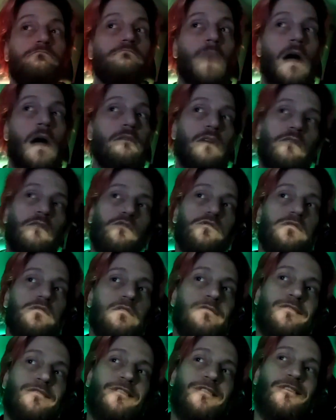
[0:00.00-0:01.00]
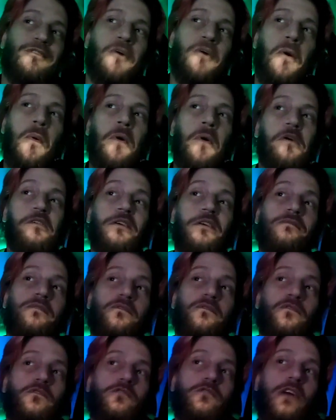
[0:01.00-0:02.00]
I've never snitched on a coworker. I've
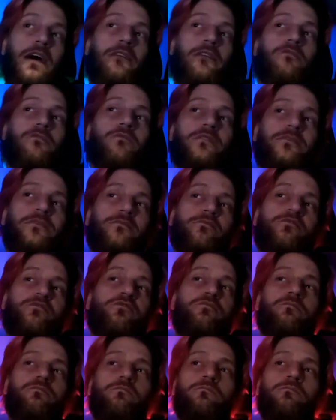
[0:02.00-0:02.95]
never had a reason to.